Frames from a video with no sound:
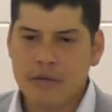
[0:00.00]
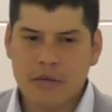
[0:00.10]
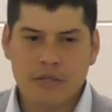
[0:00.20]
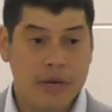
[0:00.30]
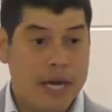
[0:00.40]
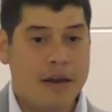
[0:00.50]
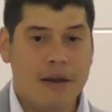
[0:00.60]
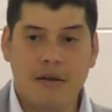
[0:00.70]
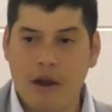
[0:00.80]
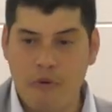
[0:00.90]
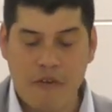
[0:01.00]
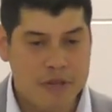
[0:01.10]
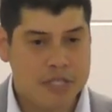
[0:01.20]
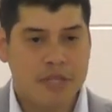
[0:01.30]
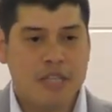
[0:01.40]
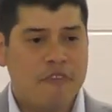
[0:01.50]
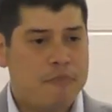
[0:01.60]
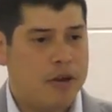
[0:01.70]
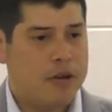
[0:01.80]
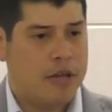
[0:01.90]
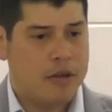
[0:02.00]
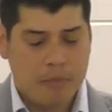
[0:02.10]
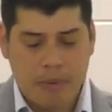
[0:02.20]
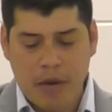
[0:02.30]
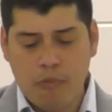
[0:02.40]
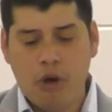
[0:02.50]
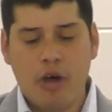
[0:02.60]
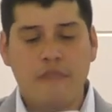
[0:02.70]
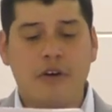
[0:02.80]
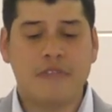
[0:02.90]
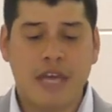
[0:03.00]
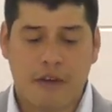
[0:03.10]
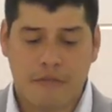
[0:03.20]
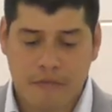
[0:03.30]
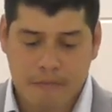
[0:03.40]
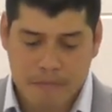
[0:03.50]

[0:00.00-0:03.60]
So again, a reference to the death penalty, being worthy of death.